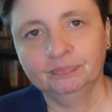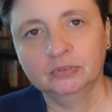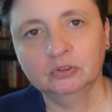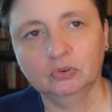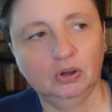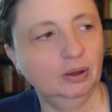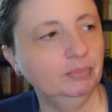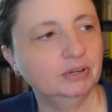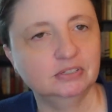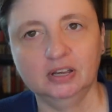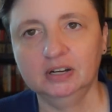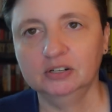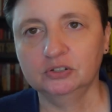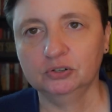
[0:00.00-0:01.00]
So I'm
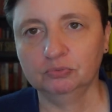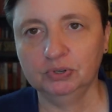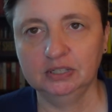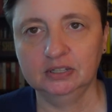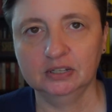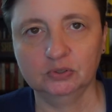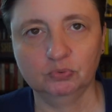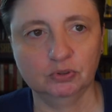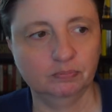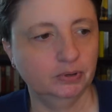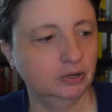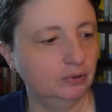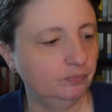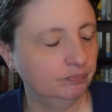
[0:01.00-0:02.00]
excited to read this with
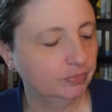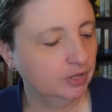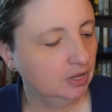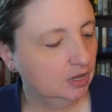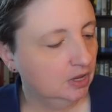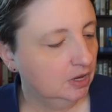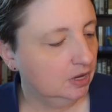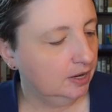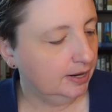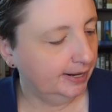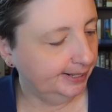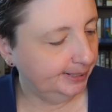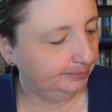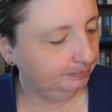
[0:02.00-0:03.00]
Bill.
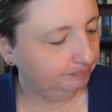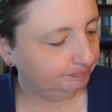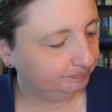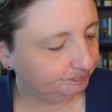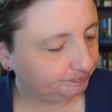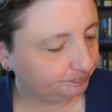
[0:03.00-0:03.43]
Um,